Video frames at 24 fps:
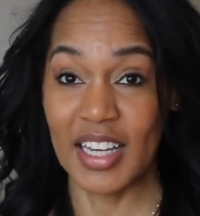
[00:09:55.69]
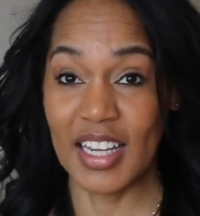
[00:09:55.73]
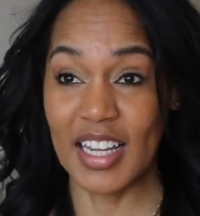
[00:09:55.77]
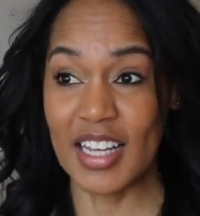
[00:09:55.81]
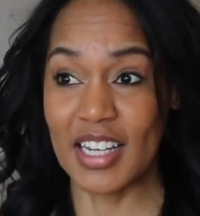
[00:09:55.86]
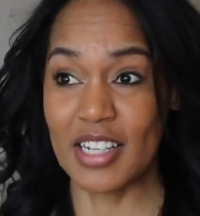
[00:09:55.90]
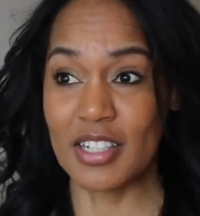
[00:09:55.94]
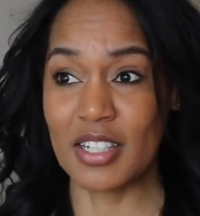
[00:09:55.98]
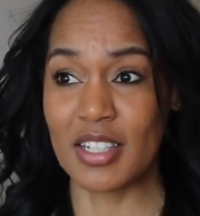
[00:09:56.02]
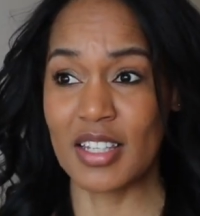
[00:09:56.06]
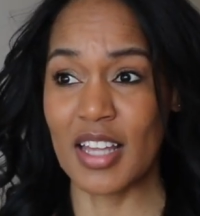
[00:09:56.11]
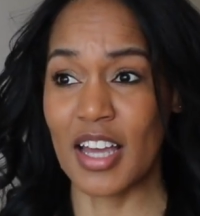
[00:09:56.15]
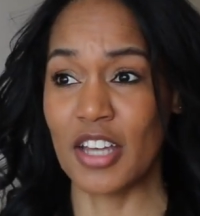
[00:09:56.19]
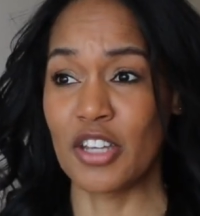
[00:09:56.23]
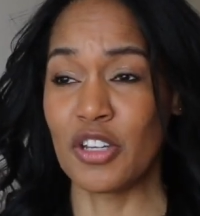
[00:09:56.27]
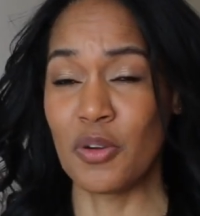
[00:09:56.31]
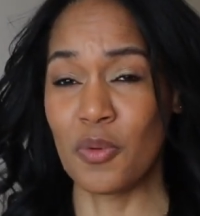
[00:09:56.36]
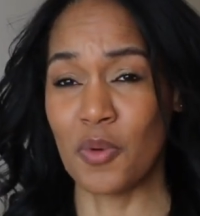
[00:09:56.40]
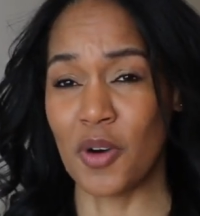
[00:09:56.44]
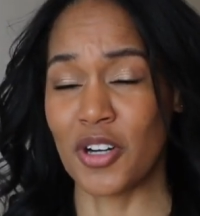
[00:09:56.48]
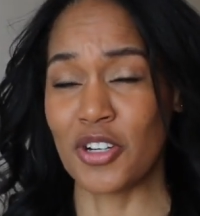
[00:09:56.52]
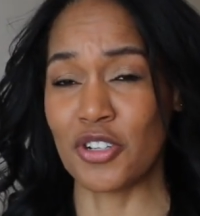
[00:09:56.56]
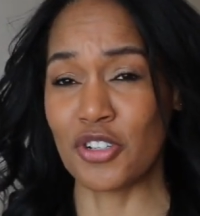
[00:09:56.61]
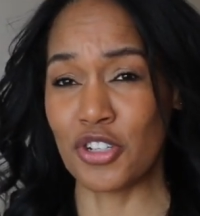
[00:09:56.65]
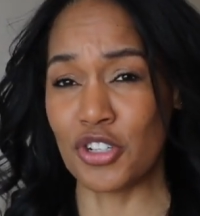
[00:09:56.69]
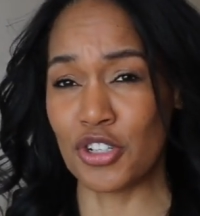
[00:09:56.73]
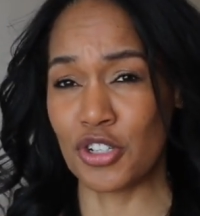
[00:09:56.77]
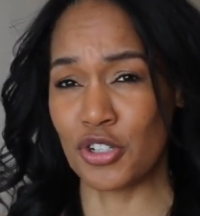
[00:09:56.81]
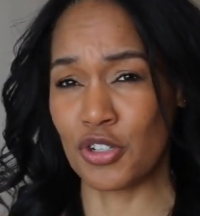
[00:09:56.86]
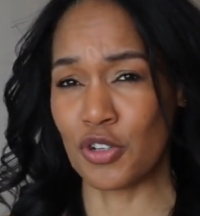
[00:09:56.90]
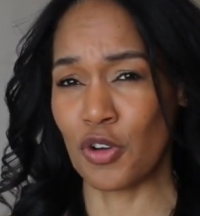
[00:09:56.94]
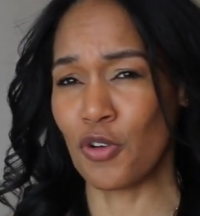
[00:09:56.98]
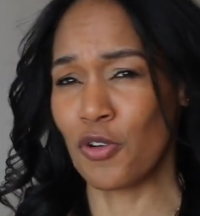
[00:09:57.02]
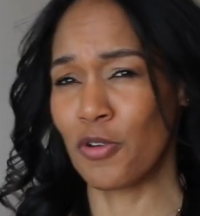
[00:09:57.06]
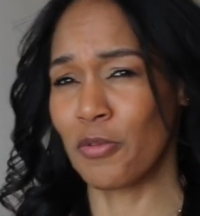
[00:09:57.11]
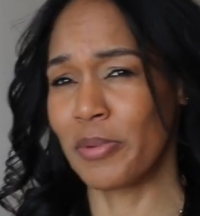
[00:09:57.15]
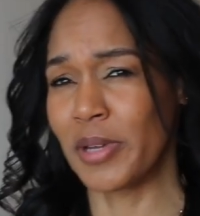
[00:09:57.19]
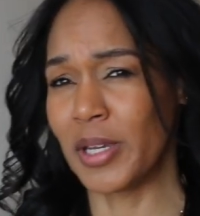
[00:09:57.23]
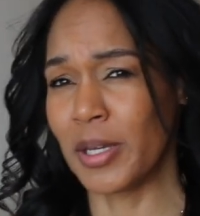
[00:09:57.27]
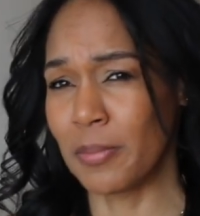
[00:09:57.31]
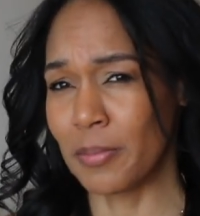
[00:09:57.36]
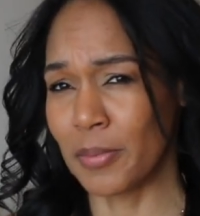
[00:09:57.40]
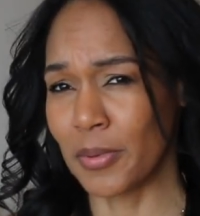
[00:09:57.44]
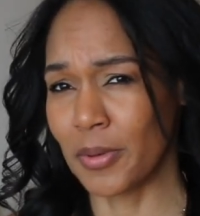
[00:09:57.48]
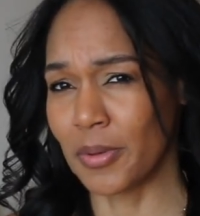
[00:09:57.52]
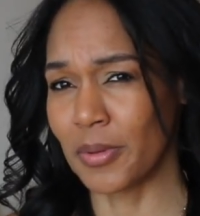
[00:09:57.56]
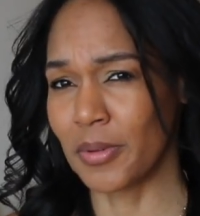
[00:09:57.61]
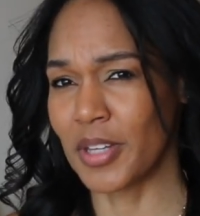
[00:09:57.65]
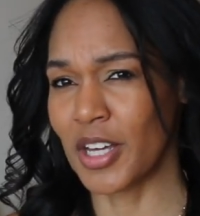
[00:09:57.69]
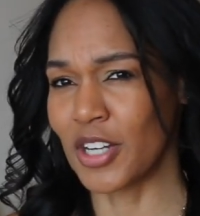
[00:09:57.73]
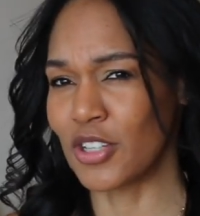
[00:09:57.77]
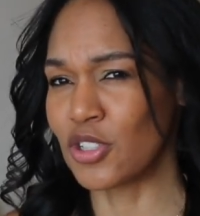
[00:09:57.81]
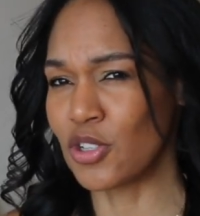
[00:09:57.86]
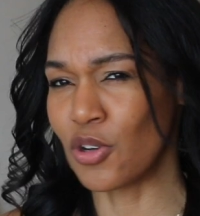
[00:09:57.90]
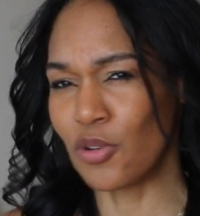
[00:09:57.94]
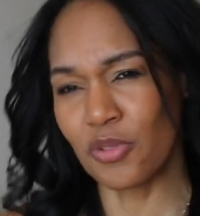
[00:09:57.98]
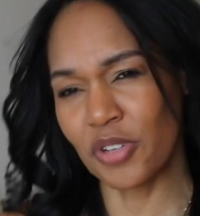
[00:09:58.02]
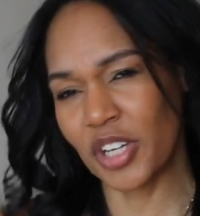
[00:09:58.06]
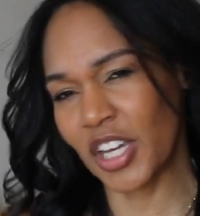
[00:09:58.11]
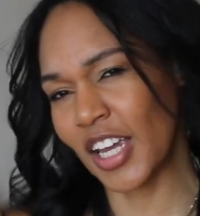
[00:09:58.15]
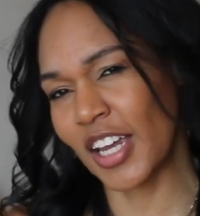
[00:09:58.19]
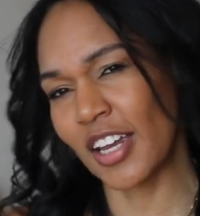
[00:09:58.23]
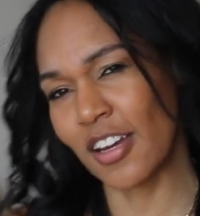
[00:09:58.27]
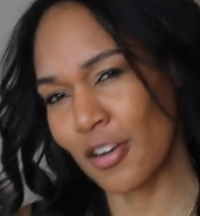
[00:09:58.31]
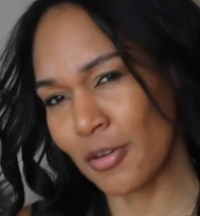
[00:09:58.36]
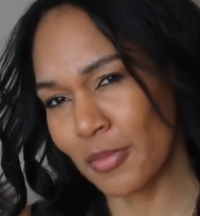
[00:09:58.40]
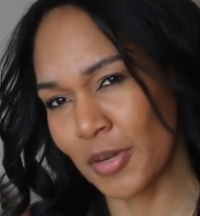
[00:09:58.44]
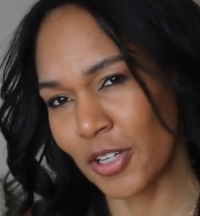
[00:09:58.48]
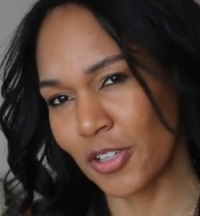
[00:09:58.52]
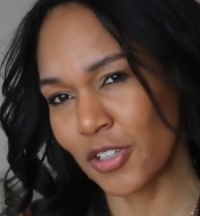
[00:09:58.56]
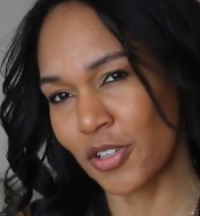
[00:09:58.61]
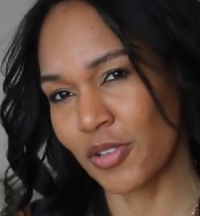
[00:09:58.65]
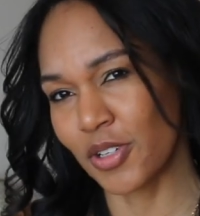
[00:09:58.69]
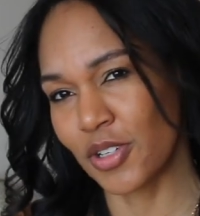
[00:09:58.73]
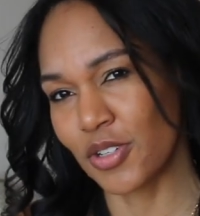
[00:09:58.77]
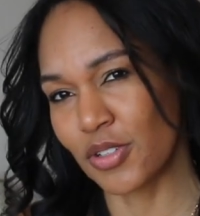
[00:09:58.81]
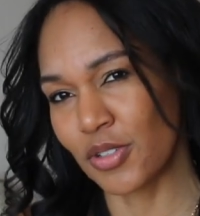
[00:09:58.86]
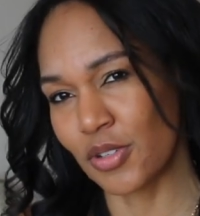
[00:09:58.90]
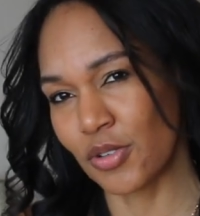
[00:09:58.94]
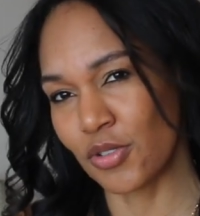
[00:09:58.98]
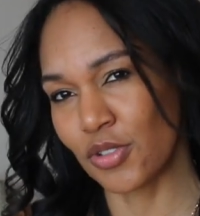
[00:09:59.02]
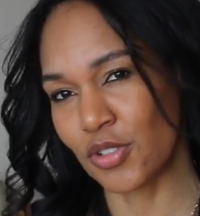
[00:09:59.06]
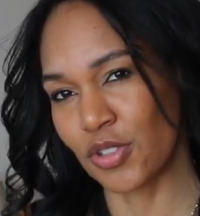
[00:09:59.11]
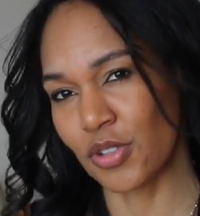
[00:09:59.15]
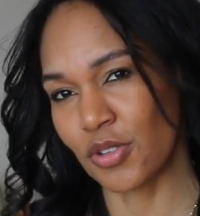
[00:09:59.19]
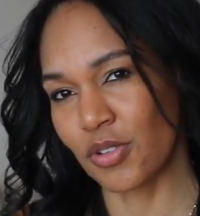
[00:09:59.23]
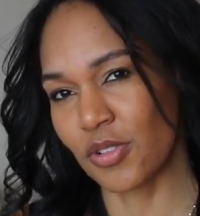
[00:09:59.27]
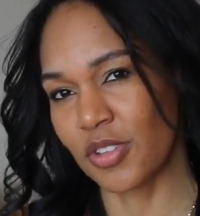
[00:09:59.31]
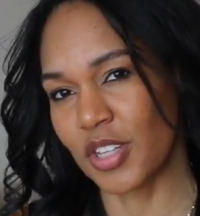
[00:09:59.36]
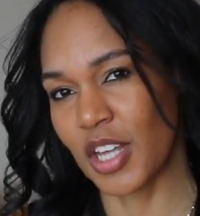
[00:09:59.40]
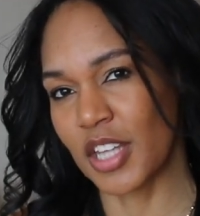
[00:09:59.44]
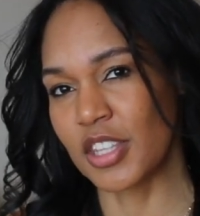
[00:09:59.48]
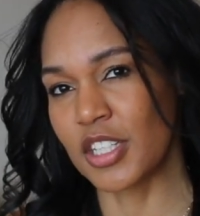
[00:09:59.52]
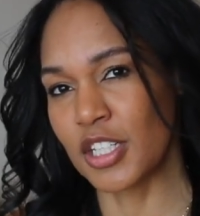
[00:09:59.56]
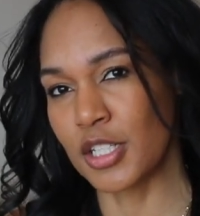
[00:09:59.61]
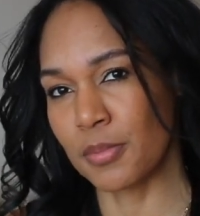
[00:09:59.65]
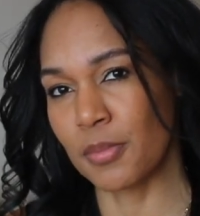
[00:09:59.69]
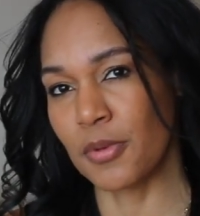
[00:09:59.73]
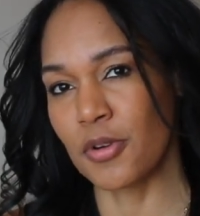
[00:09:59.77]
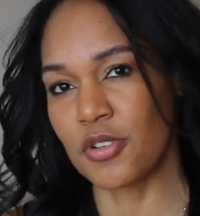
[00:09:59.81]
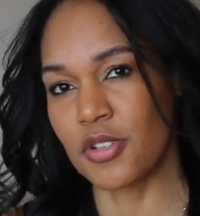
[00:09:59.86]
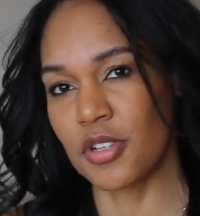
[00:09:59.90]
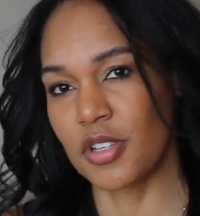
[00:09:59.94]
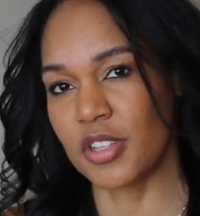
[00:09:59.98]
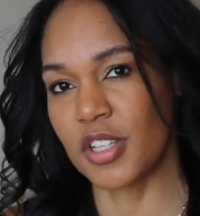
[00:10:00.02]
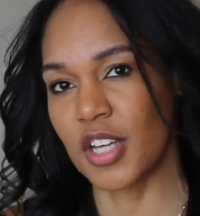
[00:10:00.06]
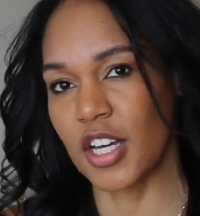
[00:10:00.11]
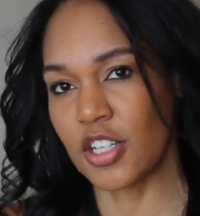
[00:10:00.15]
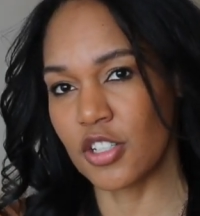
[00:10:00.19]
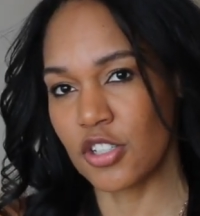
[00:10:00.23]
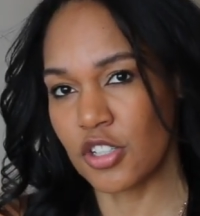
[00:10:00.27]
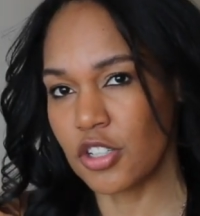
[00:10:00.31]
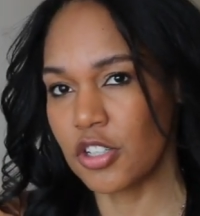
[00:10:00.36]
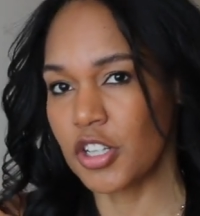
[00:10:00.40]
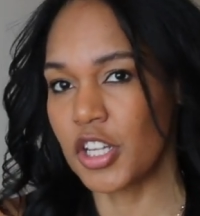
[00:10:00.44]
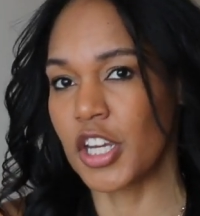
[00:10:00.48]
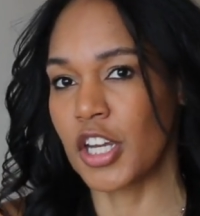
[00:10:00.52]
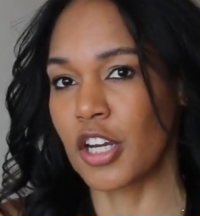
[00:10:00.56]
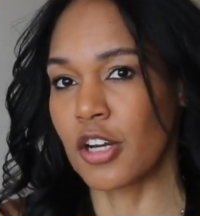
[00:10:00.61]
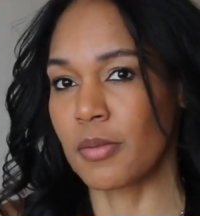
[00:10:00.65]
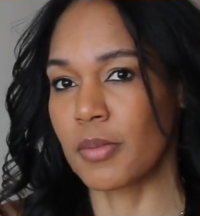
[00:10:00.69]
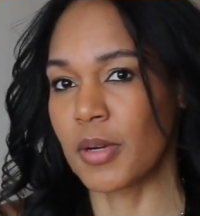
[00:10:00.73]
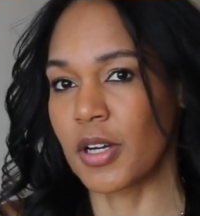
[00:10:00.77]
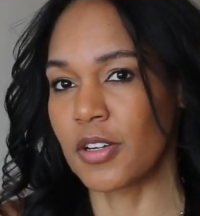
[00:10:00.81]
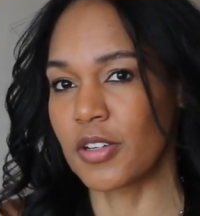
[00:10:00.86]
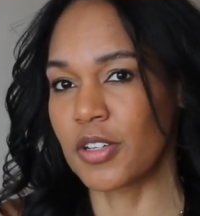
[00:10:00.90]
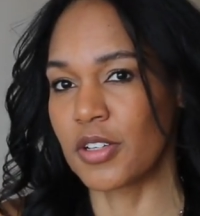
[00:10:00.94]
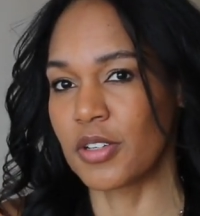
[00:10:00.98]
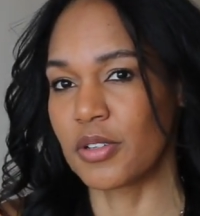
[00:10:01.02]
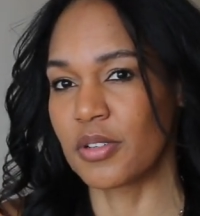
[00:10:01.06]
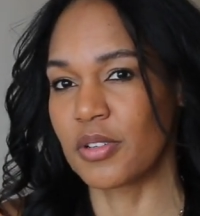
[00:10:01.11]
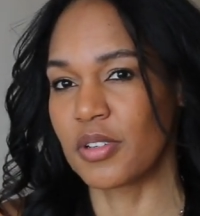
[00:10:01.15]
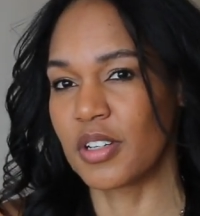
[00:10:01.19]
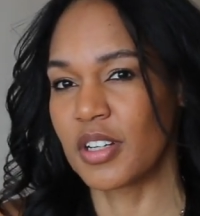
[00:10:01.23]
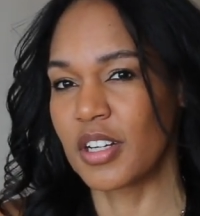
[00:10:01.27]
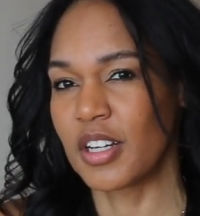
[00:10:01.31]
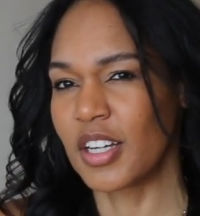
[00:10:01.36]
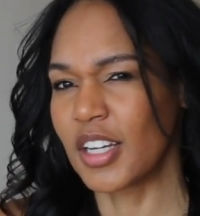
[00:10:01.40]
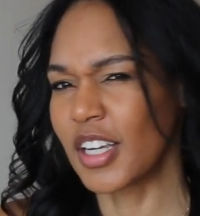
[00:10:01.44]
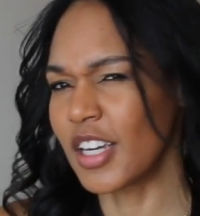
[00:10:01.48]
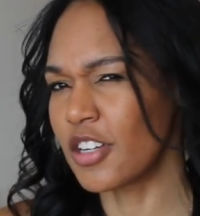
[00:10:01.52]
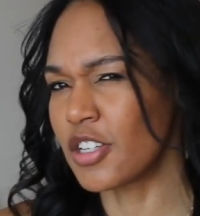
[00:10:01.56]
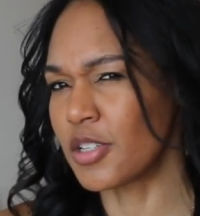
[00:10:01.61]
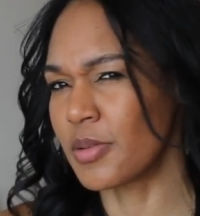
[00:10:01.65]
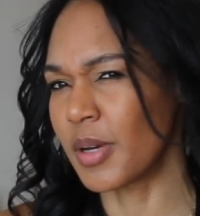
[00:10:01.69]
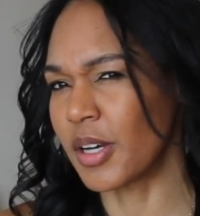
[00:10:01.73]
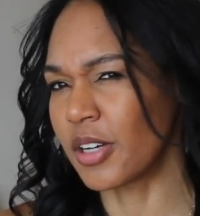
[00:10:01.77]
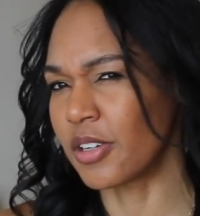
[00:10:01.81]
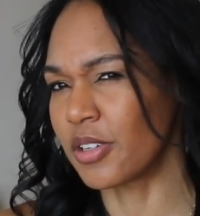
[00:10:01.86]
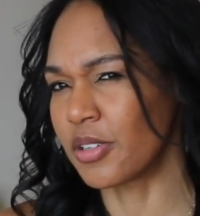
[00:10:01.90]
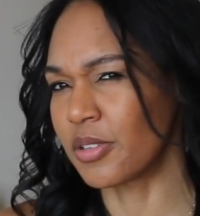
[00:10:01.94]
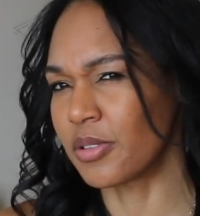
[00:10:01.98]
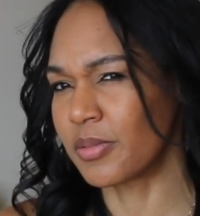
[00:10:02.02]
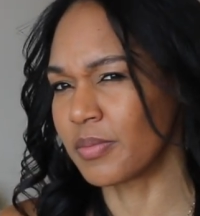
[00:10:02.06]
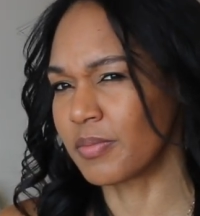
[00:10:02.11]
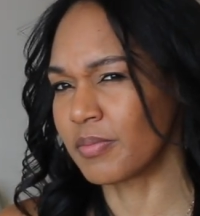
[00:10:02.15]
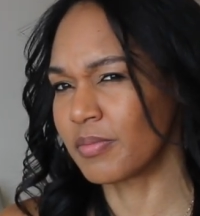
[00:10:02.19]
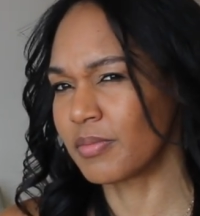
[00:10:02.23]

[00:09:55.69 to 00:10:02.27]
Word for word: It's that you want to show people that don't care about you on social that this person that should care about you cares about you.